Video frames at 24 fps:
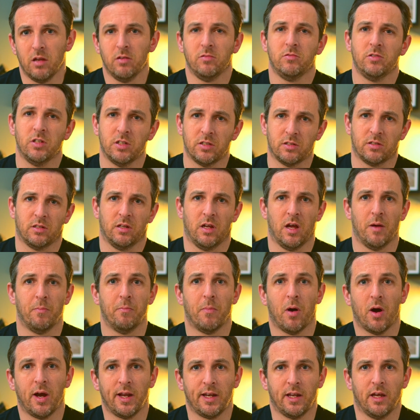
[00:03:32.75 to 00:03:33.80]
Just a
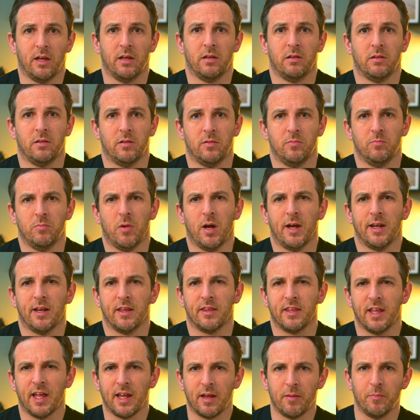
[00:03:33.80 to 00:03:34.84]
minor
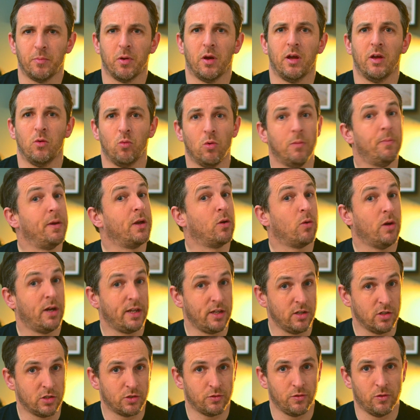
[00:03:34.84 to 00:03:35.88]
thing, but it would be quite
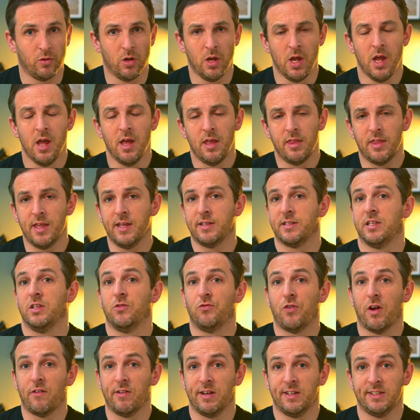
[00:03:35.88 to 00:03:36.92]
useful. This is
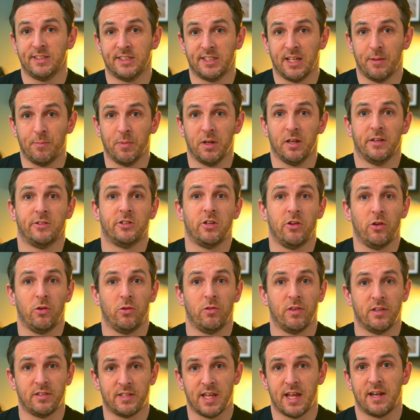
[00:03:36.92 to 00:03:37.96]
very similar to
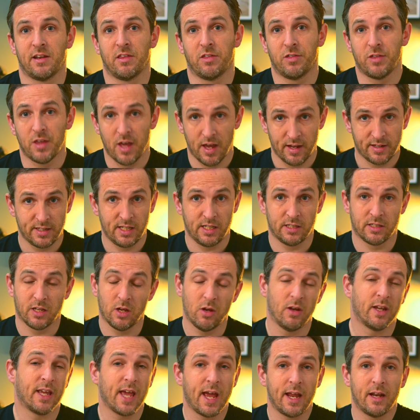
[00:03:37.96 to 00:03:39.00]
the Z30, so
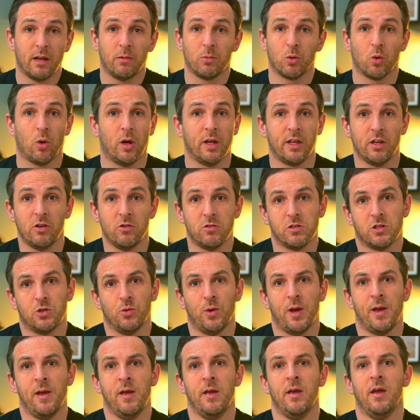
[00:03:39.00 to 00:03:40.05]
again, I'm quite used to
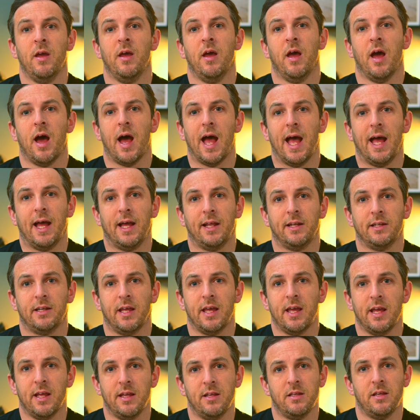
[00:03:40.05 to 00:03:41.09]
it, and
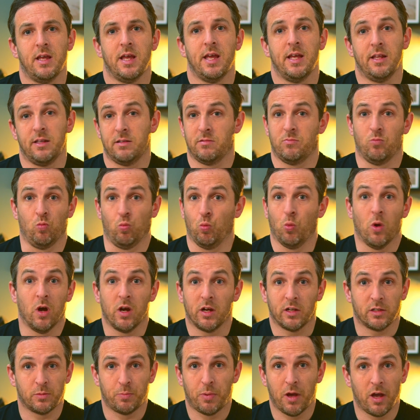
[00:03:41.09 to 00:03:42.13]
it
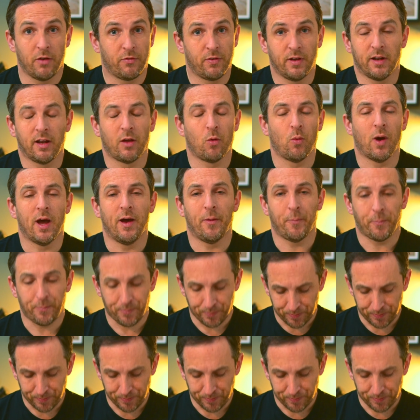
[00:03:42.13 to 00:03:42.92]
works perfectly well.